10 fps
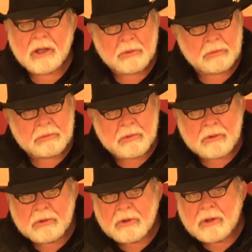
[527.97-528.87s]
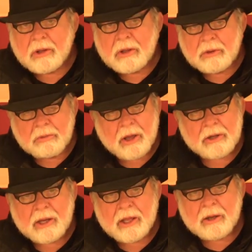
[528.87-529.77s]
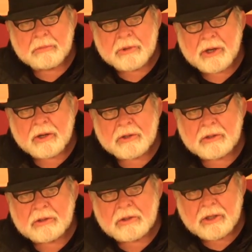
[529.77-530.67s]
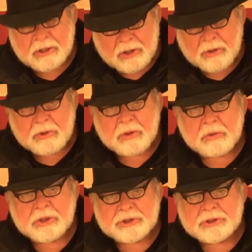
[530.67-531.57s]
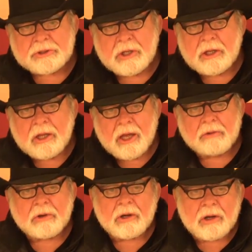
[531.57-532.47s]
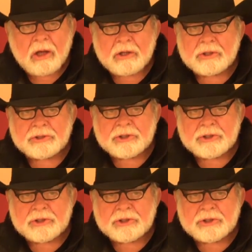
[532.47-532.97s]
And right now, America, including Christians, have a lot of